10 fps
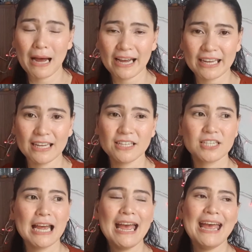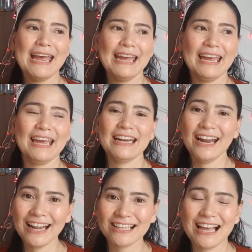package. And
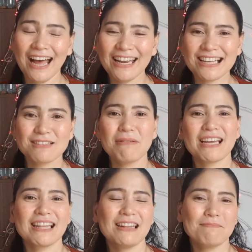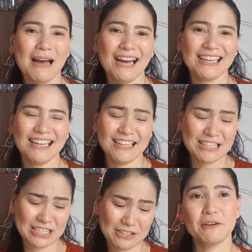an unexpected
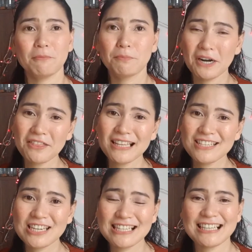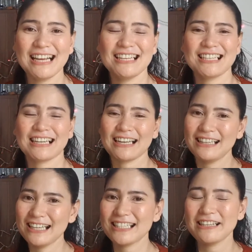package. So, yung birth ni Jesus,
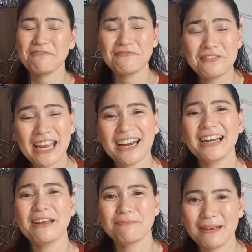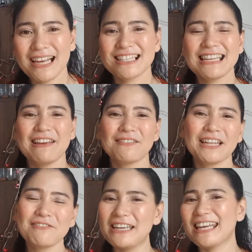that's the very best gift
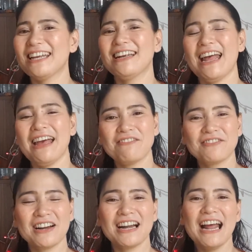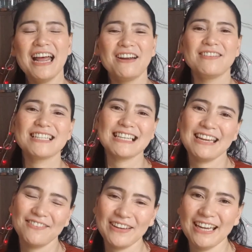that we can ever
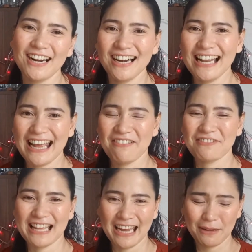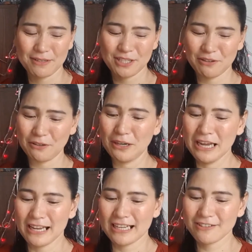receive in our lifetime. So,
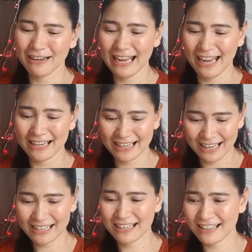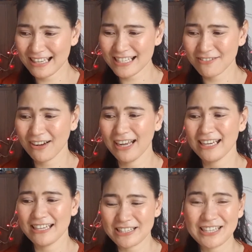that's why I like this
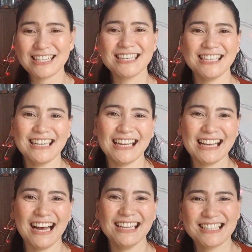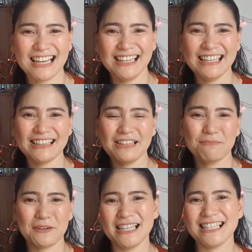one, Gigi, God's Little
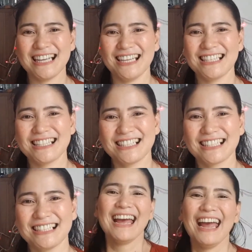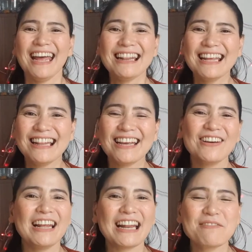Princess. And hindi
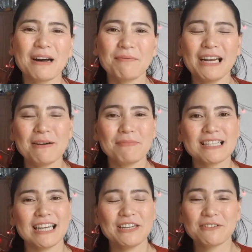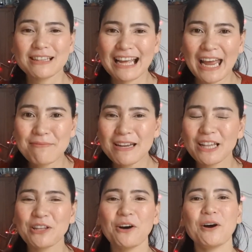ko na rin papalampasin yung time
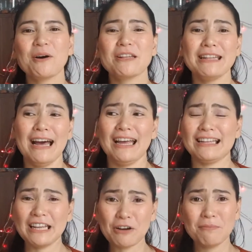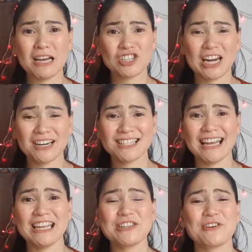na to na hindi ko ma-share
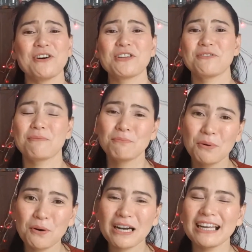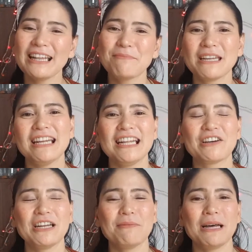sa inyo yung book na
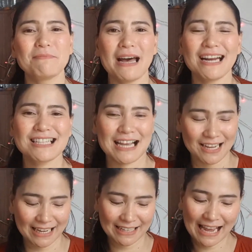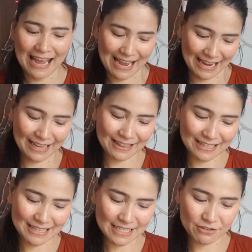binili ko naman para sa akin. And
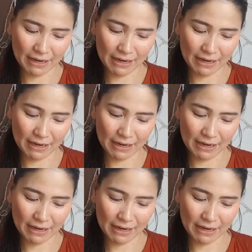this